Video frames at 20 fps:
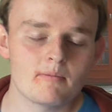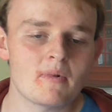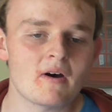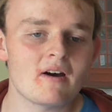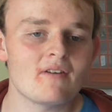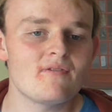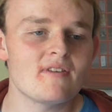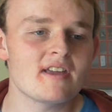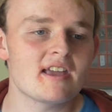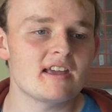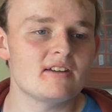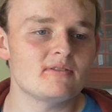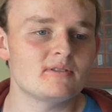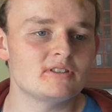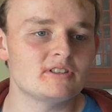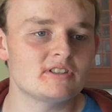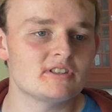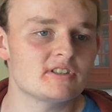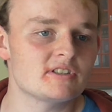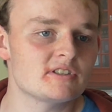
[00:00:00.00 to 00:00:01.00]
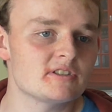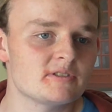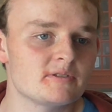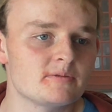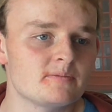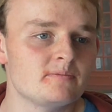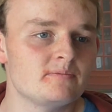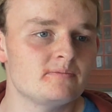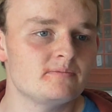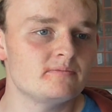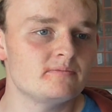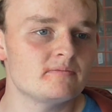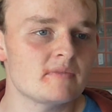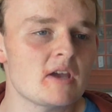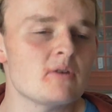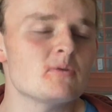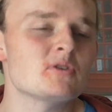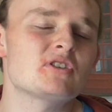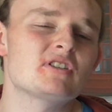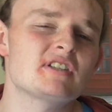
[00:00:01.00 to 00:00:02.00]
But I think it was
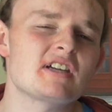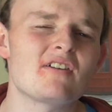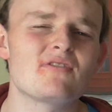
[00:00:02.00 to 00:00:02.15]
a